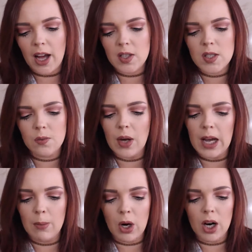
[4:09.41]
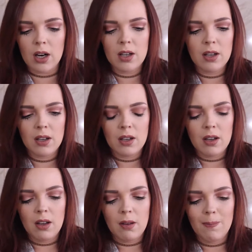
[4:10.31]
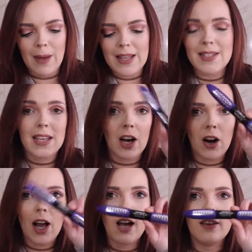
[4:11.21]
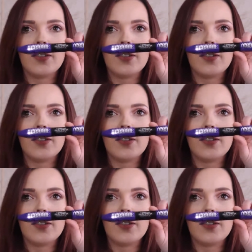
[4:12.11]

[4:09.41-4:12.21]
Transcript: X Fiber mascara.